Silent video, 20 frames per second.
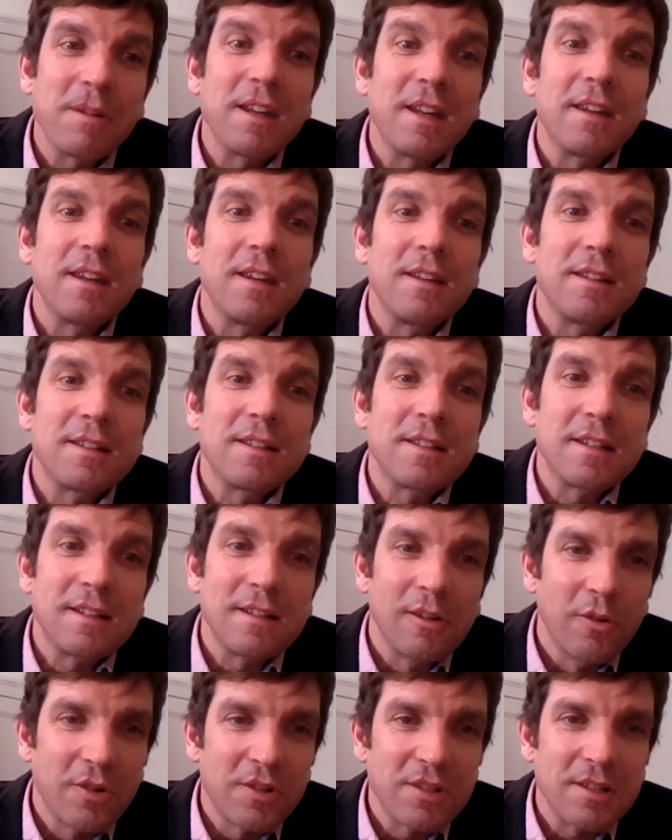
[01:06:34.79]
But it,
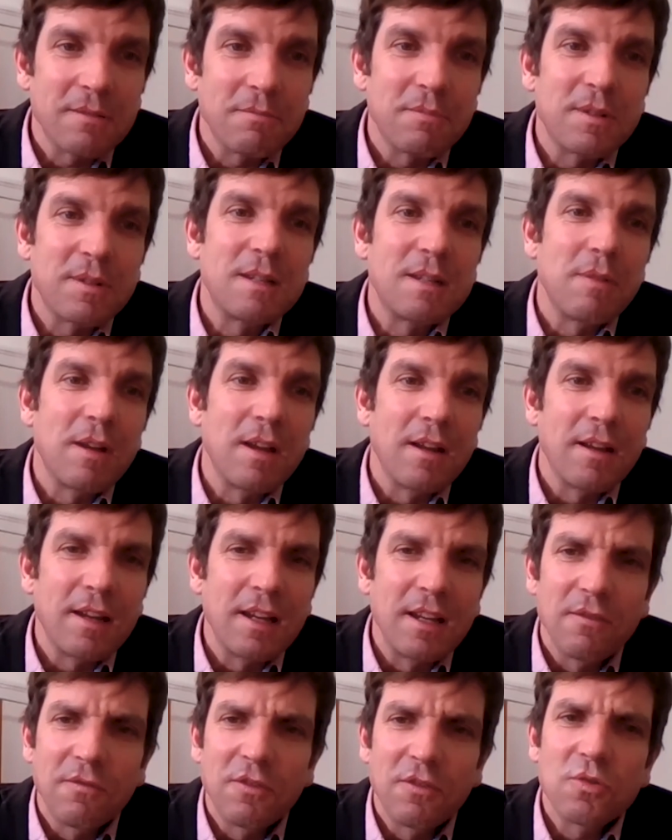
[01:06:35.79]
it looks at uh,
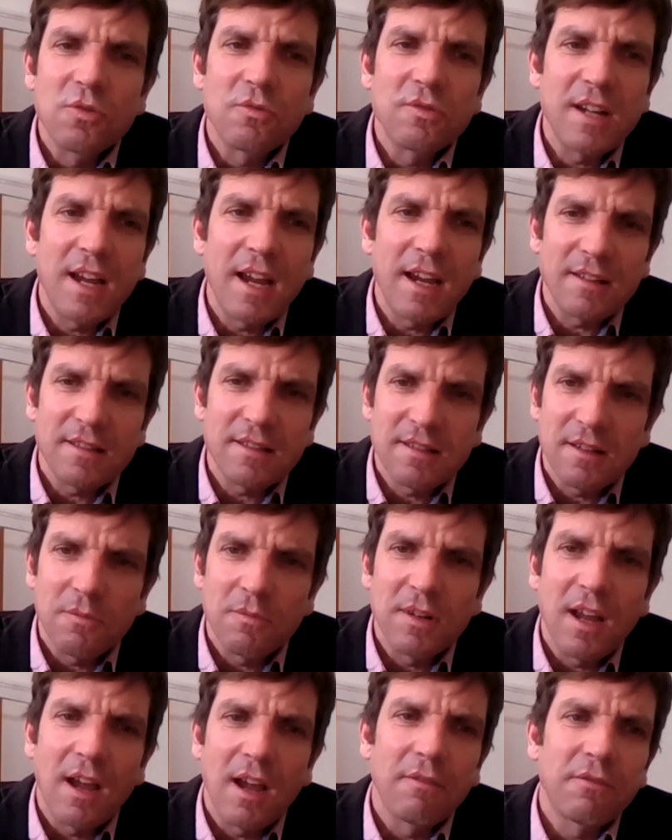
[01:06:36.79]
individual texts,
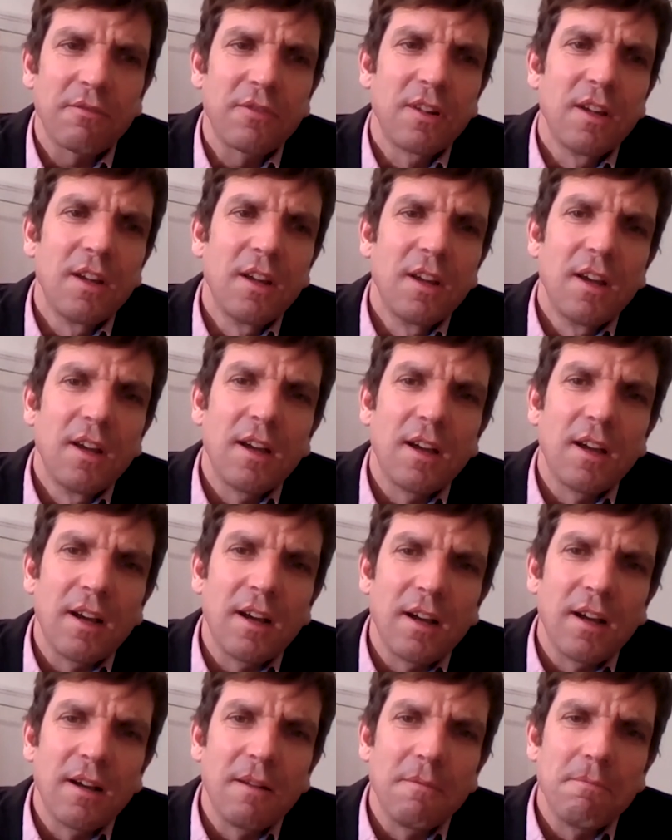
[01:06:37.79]
and we have
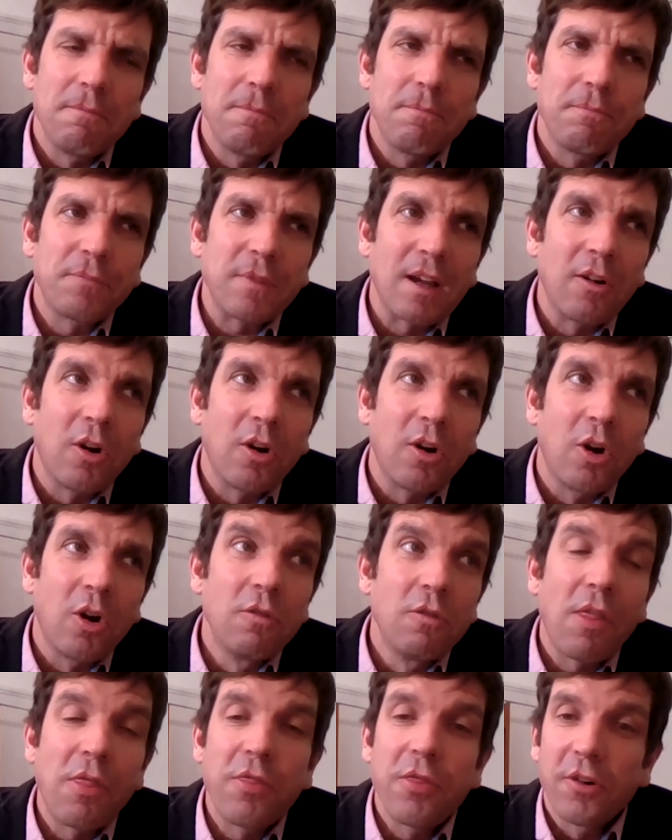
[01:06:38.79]
um,
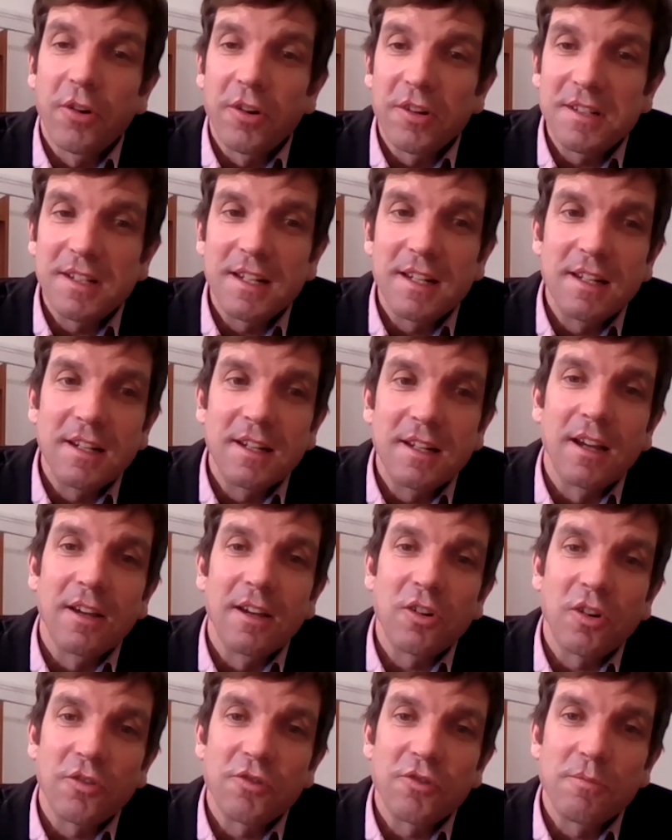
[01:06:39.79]
over 30
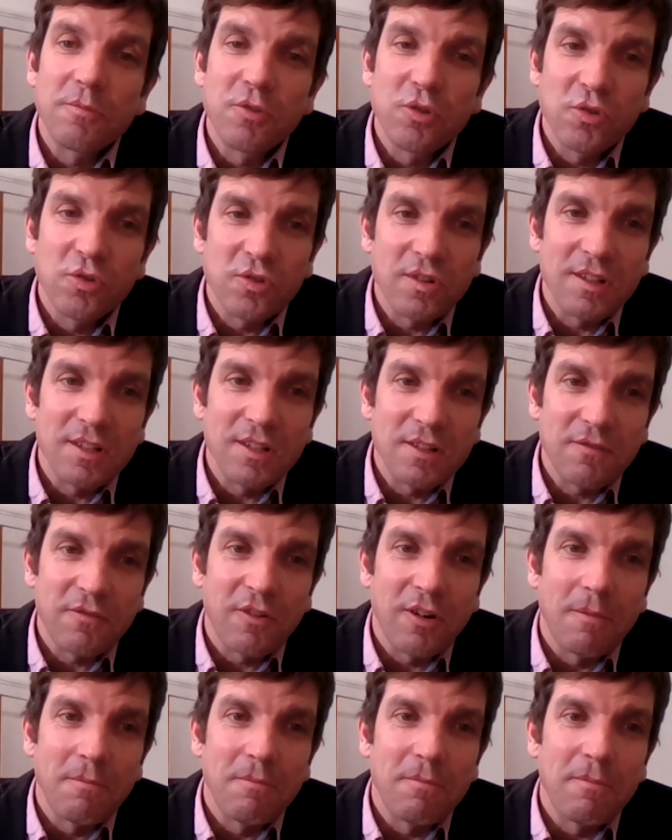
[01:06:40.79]
uh, contributions
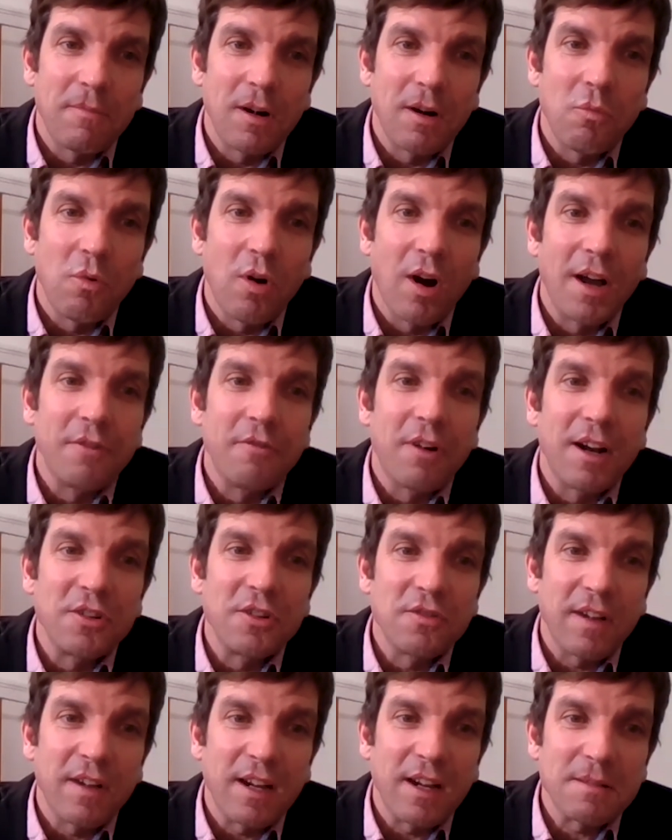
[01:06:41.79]
from a wide
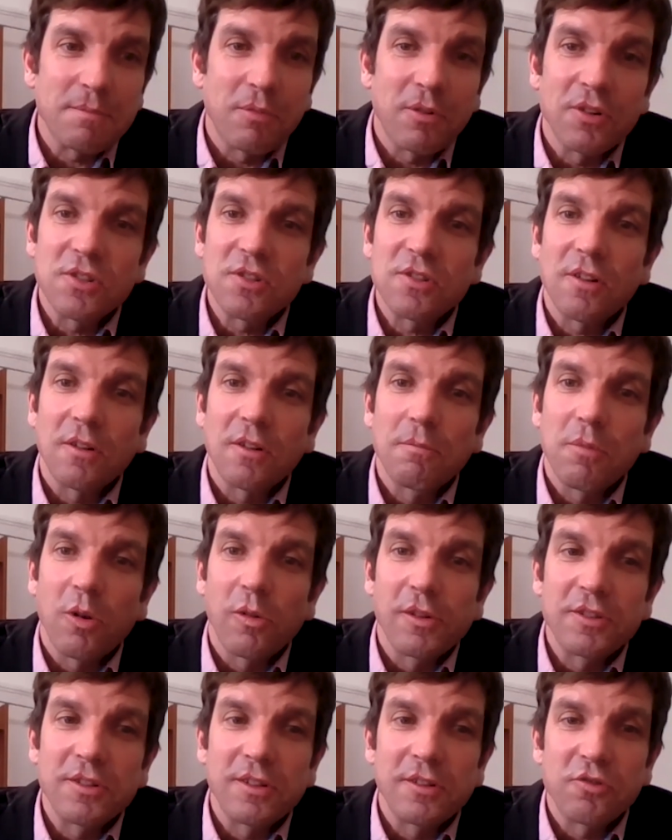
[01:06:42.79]
range of experts on
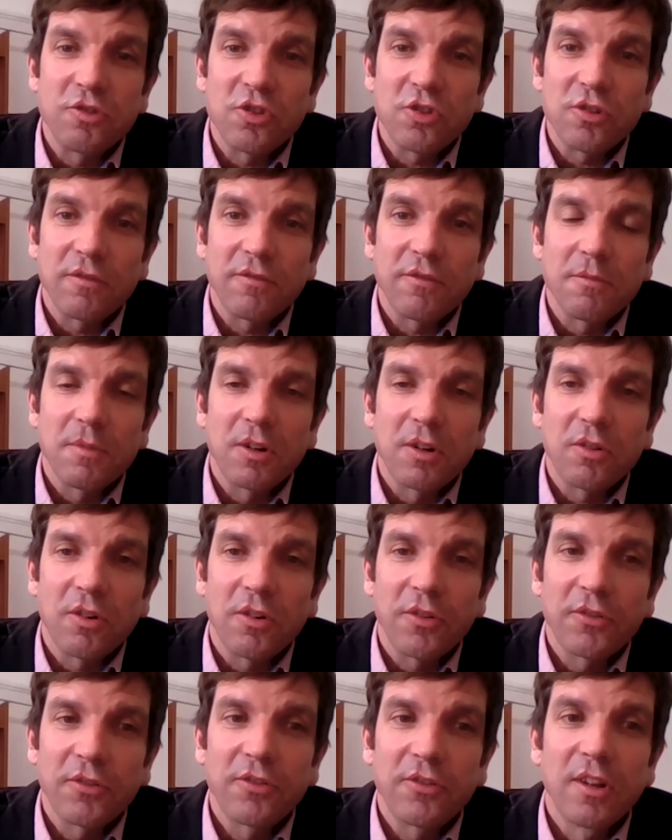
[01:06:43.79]
Polish literature from
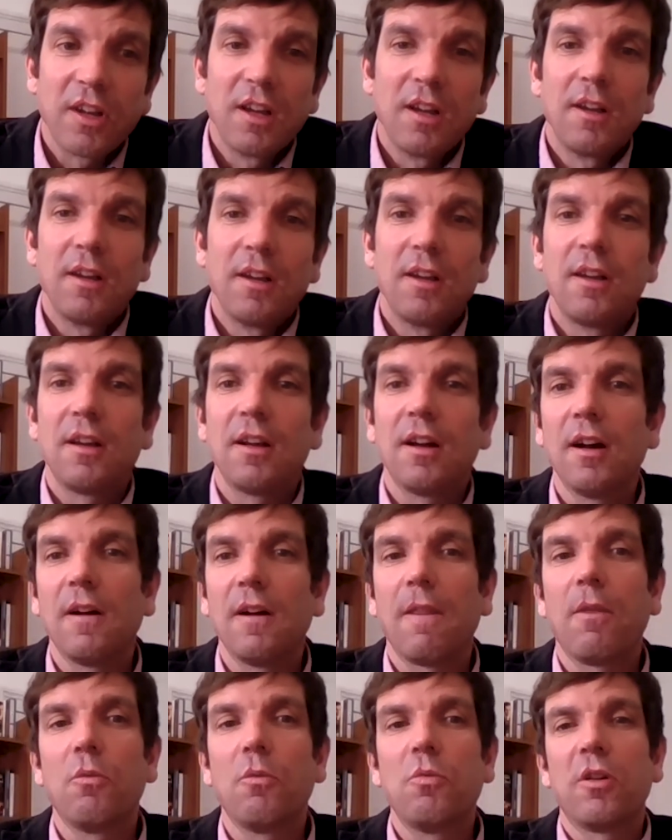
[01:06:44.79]
across
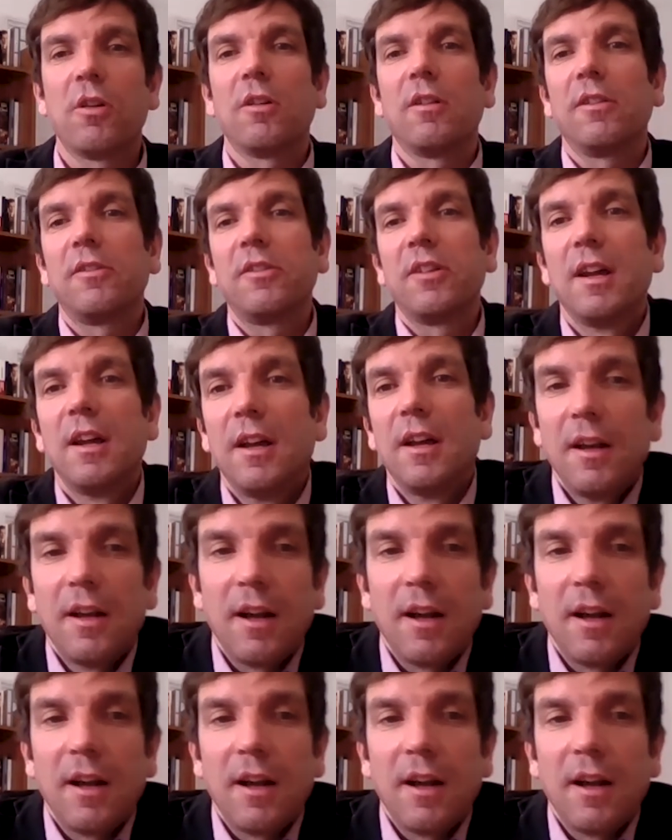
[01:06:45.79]
uh, the world.